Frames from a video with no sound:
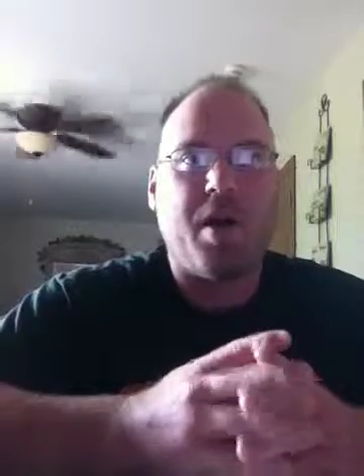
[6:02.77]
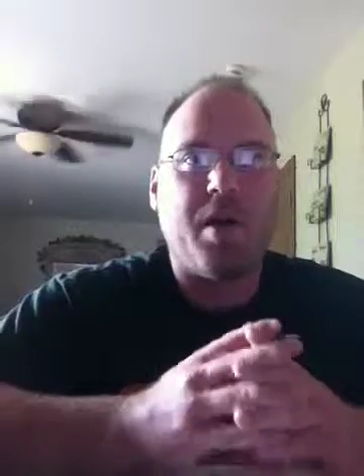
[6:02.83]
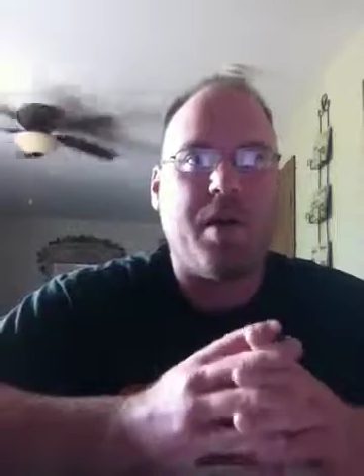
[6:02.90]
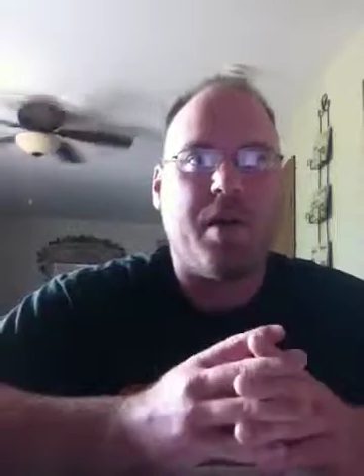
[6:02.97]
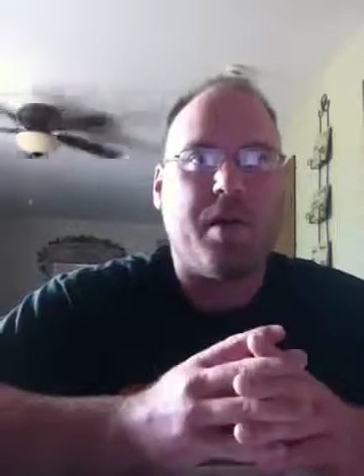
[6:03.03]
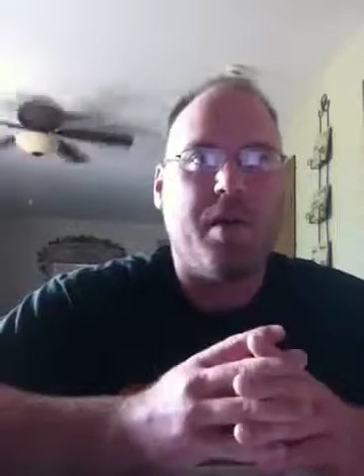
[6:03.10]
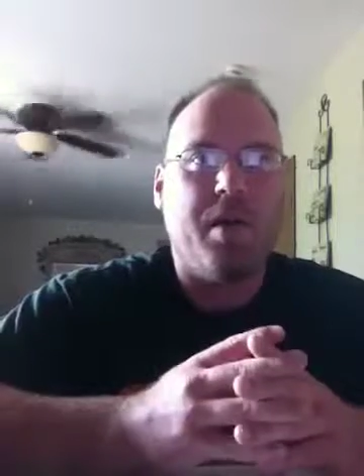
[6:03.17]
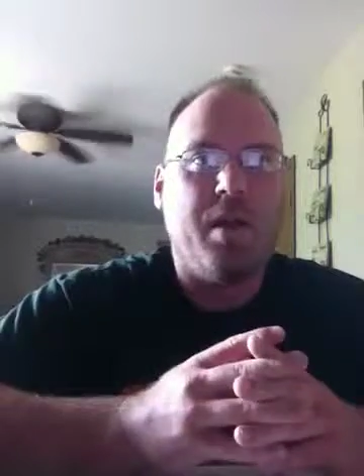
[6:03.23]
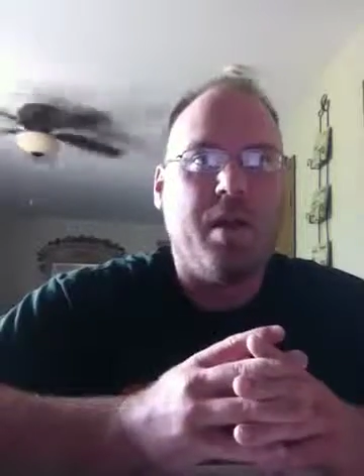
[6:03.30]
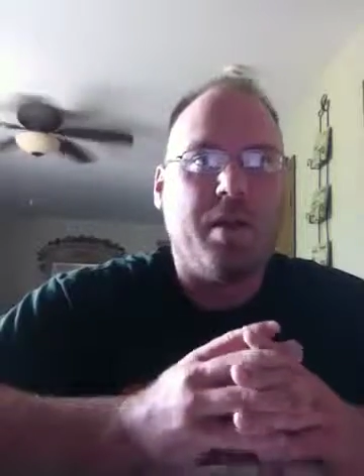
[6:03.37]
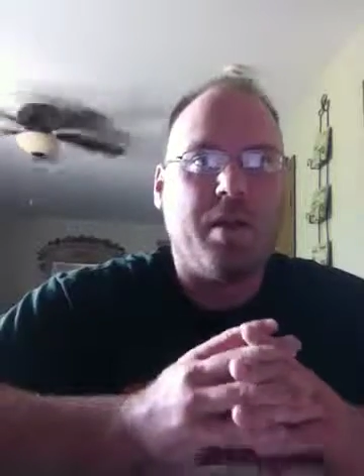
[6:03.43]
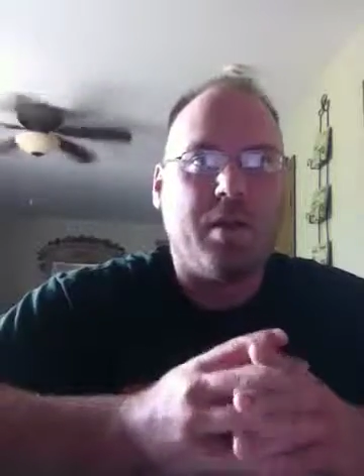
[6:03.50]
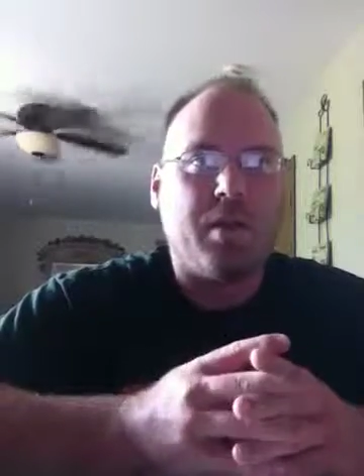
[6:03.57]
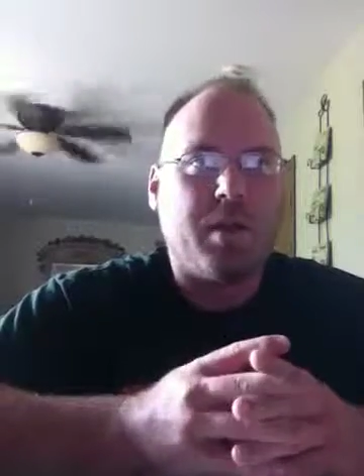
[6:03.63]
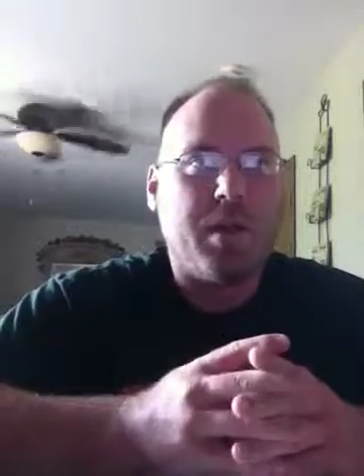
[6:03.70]
of
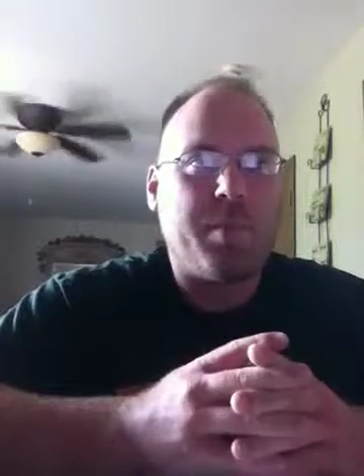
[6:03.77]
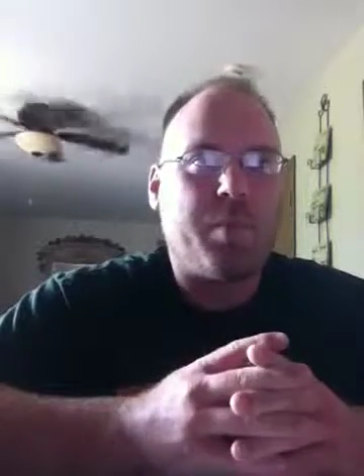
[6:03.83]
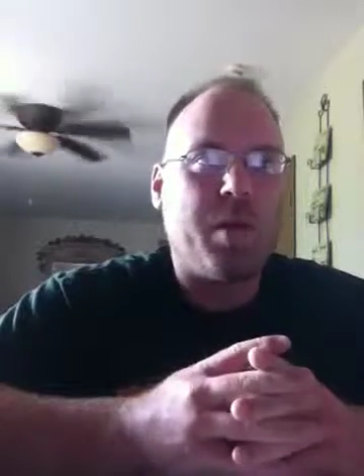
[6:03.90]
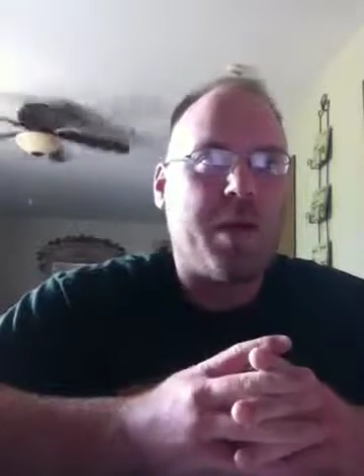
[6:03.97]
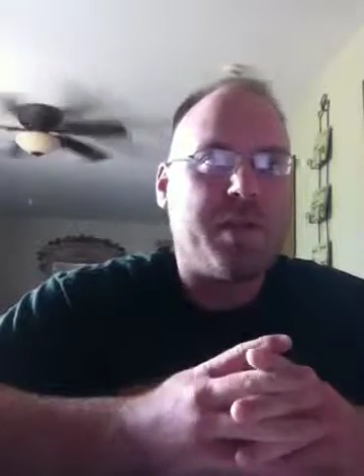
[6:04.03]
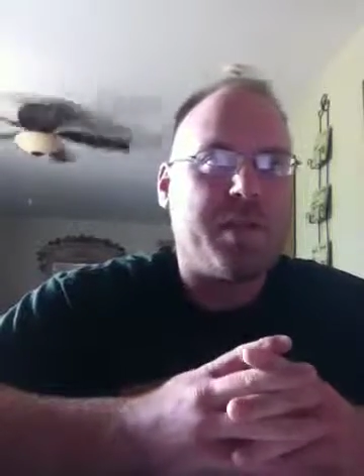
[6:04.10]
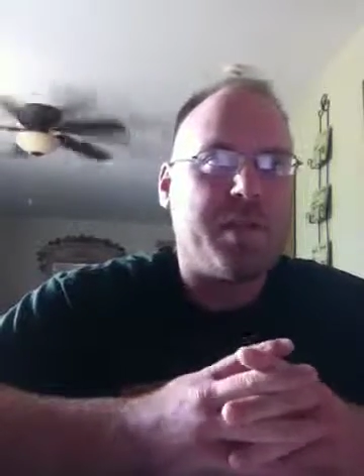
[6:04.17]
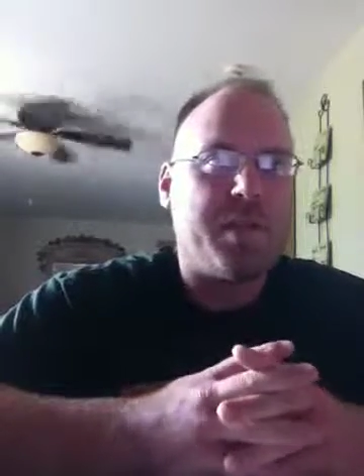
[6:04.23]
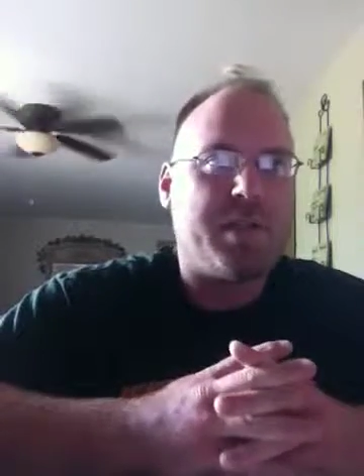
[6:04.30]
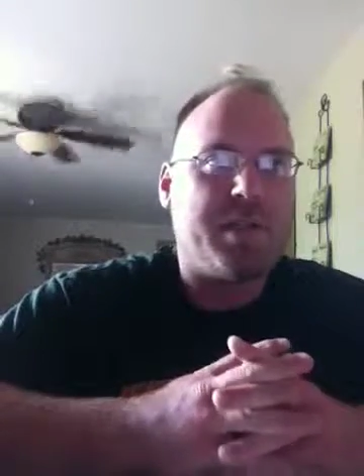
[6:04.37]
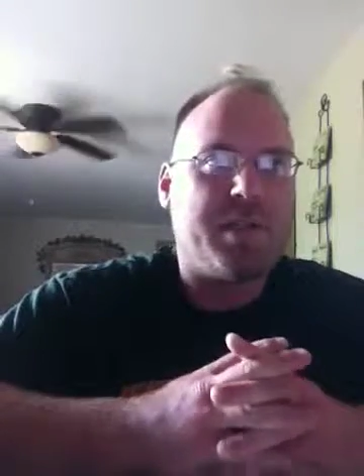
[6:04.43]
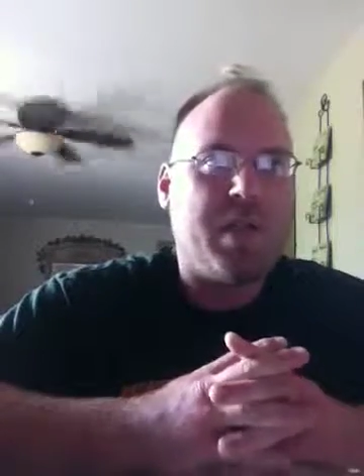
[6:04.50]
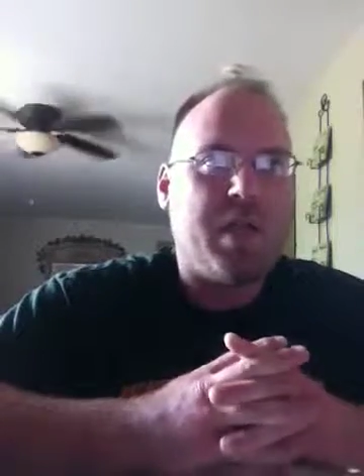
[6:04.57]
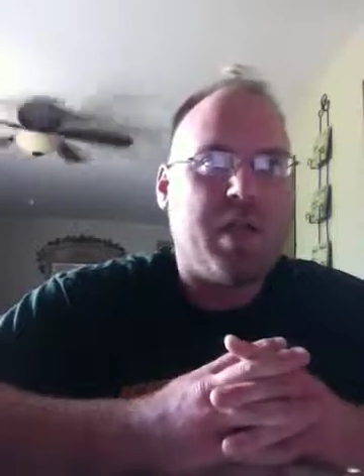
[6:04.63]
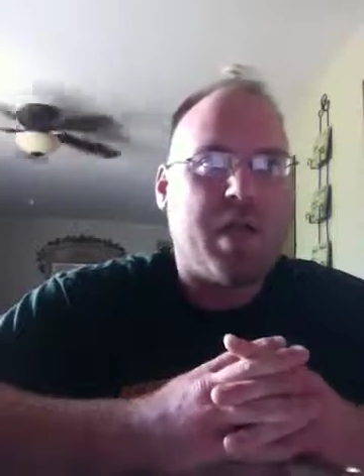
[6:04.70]
the learning process